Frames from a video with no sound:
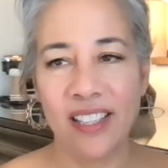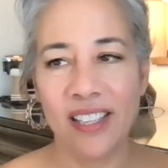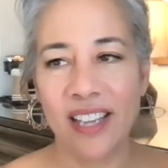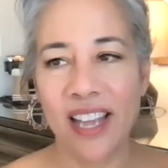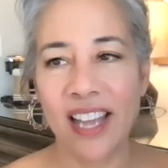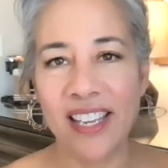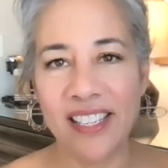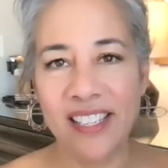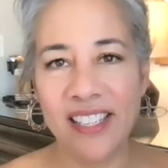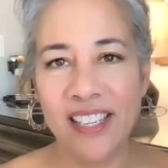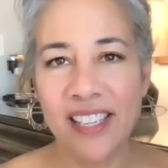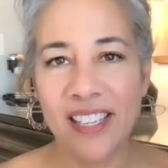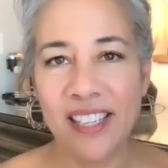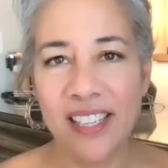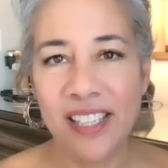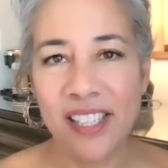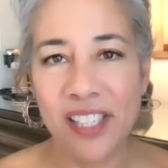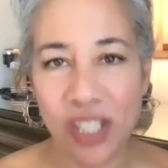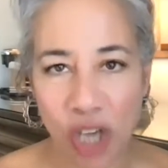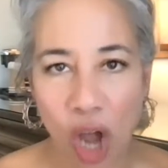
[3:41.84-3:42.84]
and
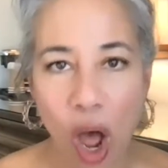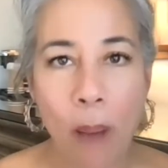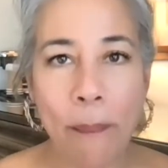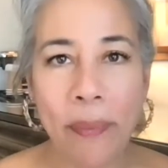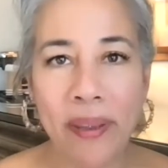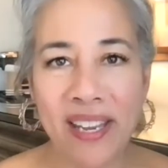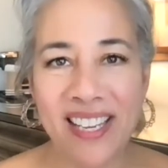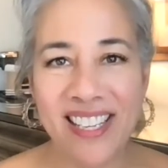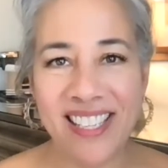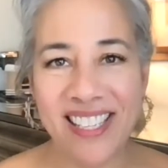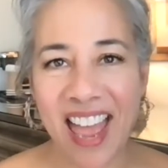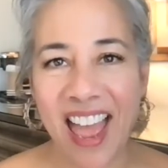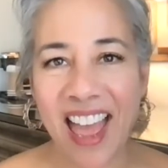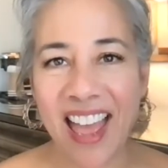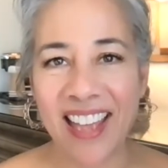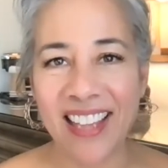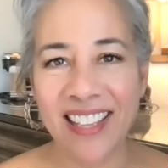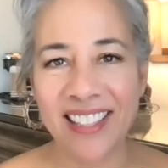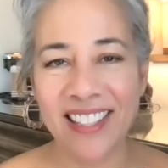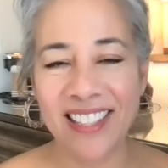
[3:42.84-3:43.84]
stopping
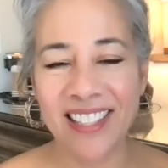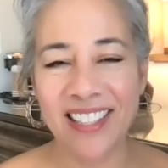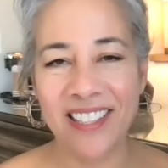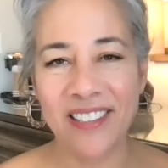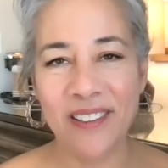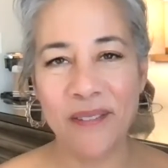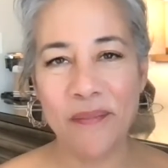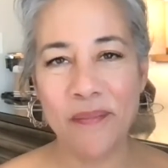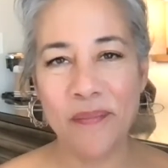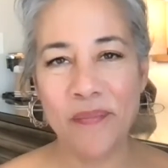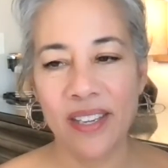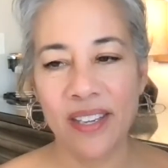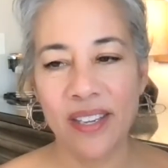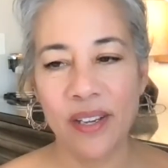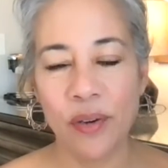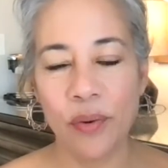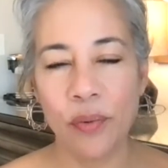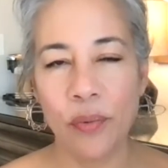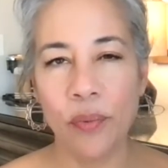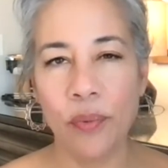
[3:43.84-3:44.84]
death,
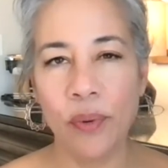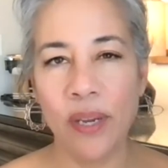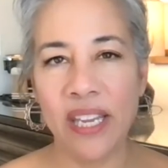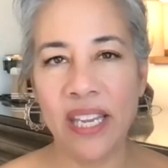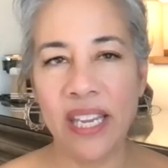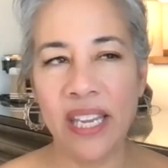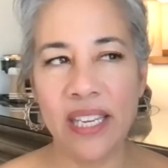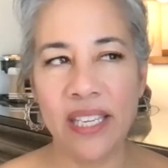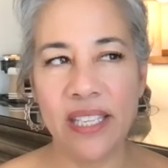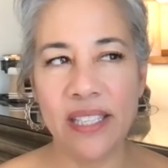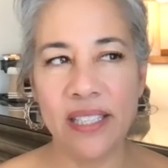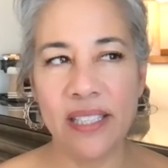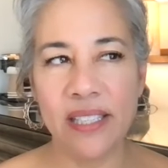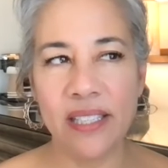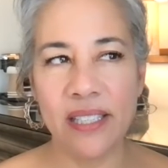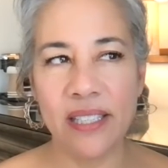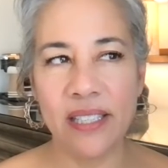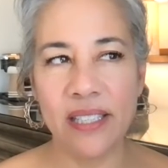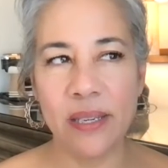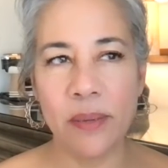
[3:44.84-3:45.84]
we
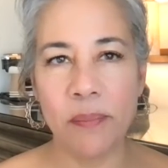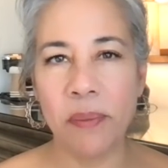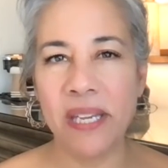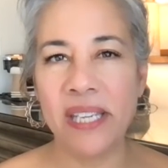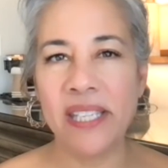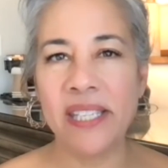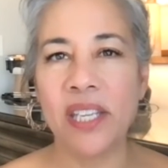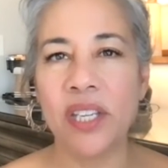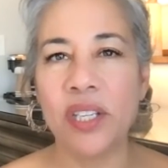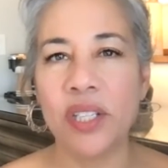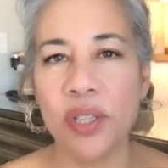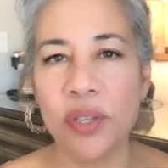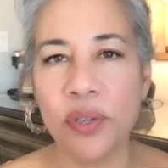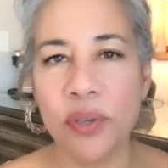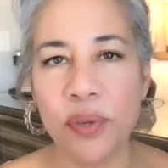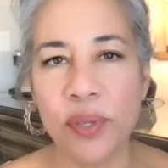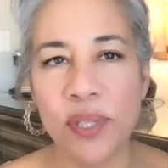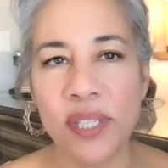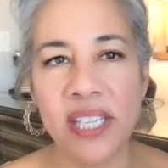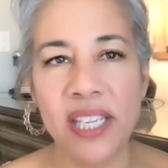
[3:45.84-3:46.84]
can be
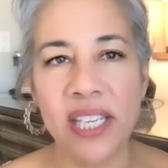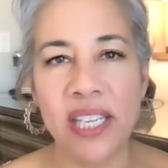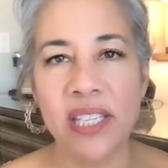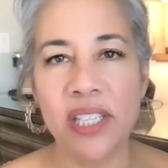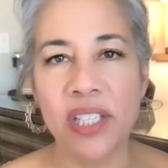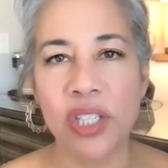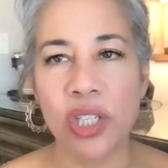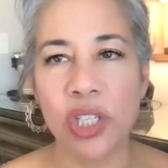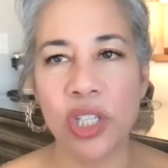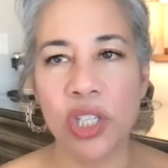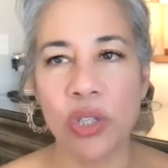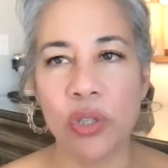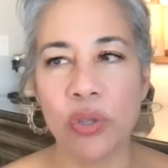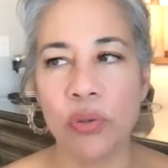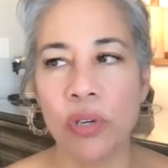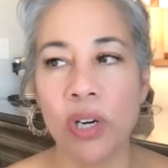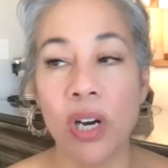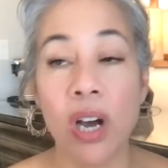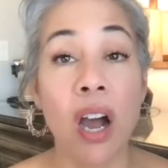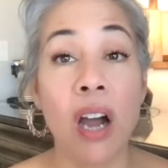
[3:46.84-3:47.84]
seduced
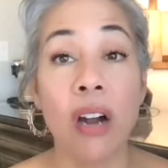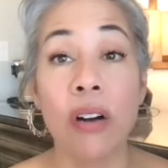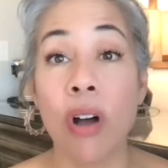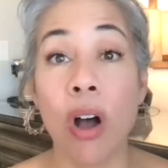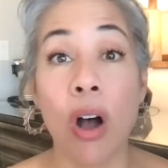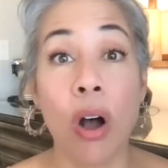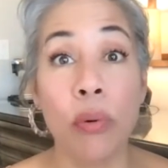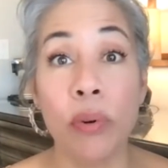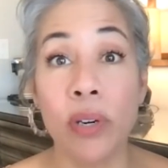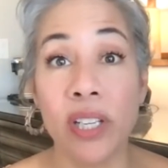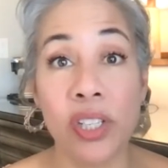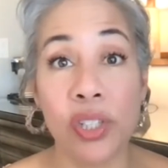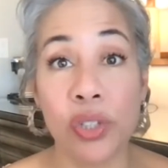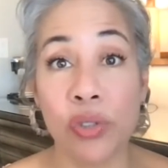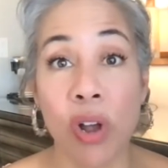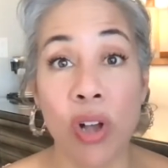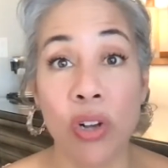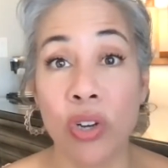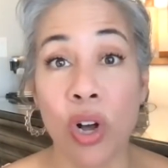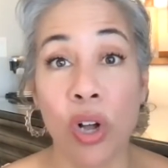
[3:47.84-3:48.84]
into our already
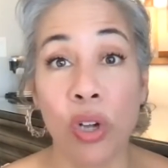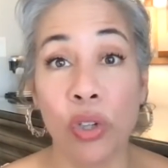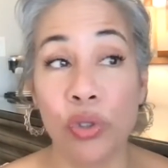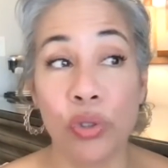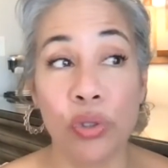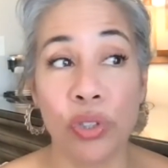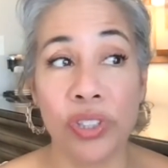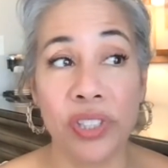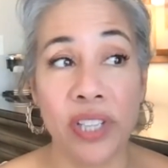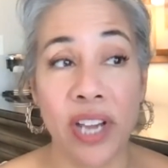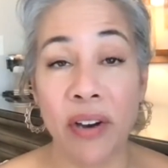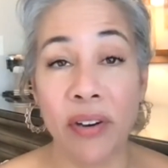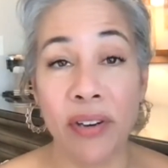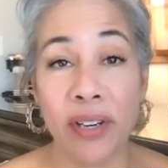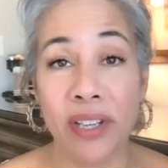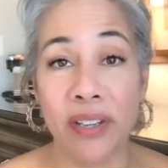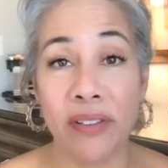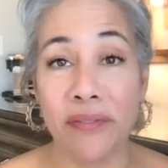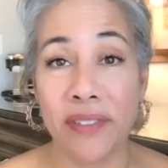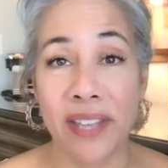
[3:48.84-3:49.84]
strong cultural
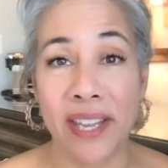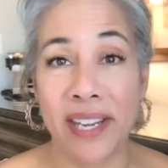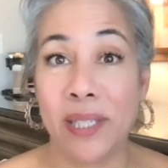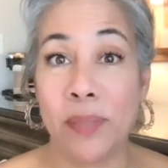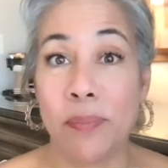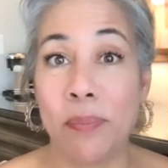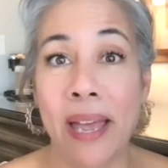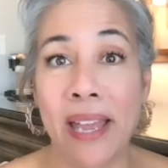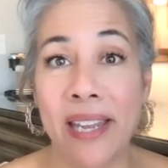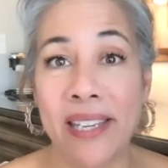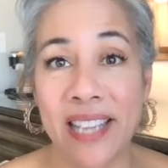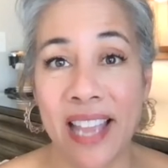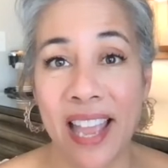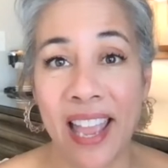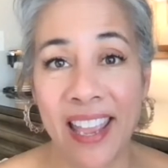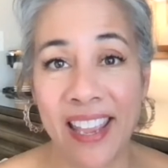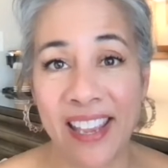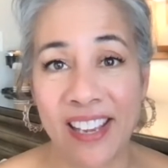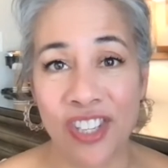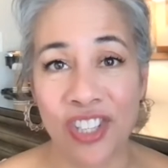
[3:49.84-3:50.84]
narrative that it's bad to
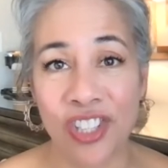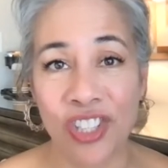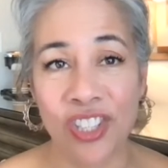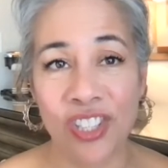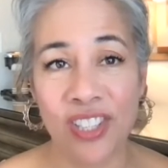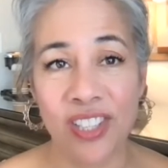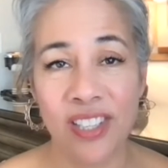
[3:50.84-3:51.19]
age.